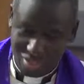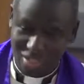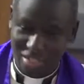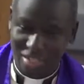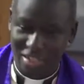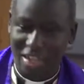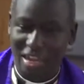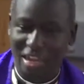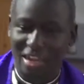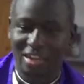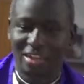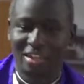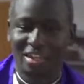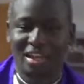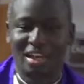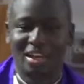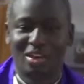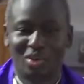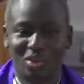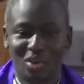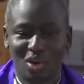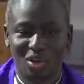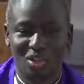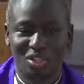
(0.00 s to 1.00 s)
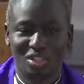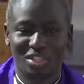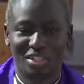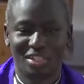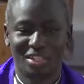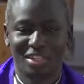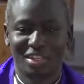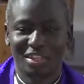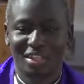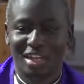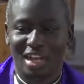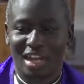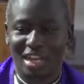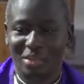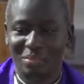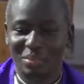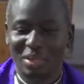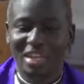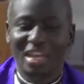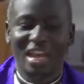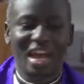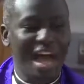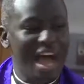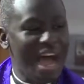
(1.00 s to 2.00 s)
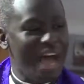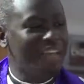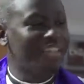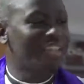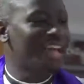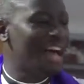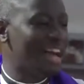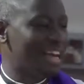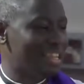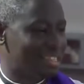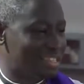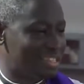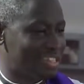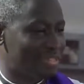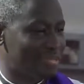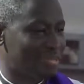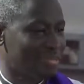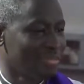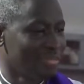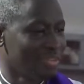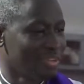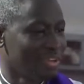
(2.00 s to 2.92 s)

They, he cannot. And many others.